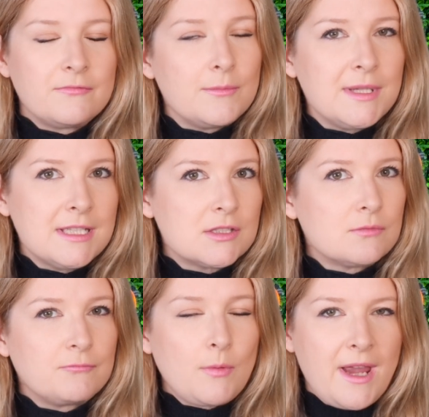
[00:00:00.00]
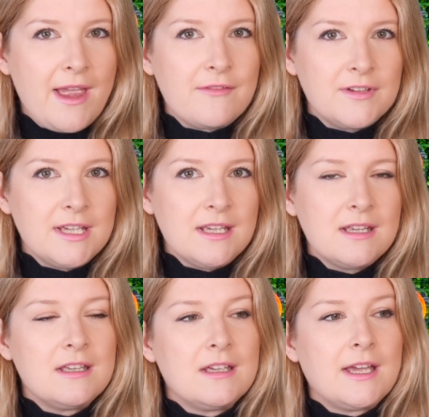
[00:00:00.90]
for me is quite heavy
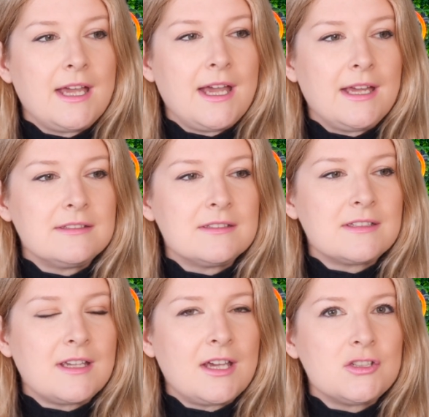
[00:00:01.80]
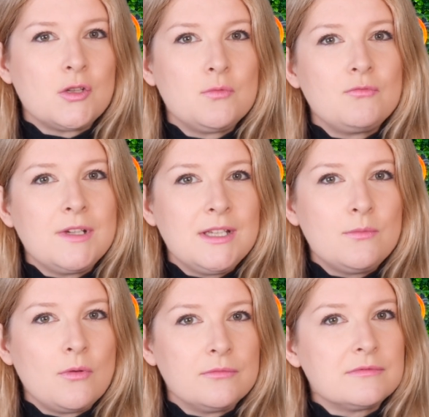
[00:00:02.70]
and I don't really
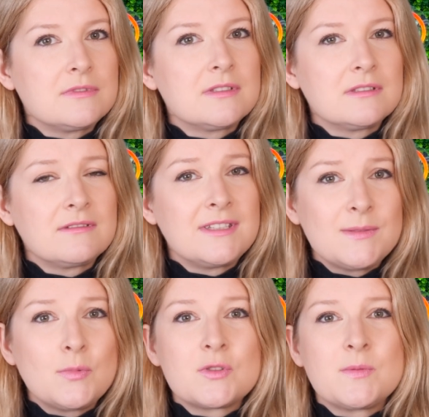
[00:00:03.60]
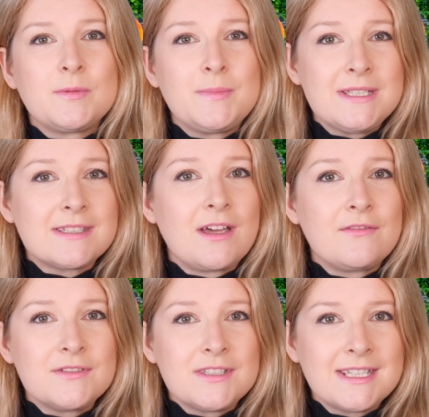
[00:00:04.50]
want these portable pizza
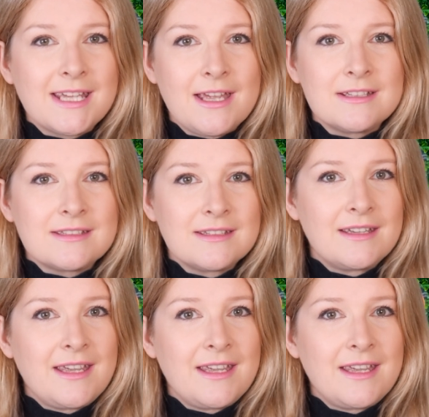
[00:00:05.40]
ovens to get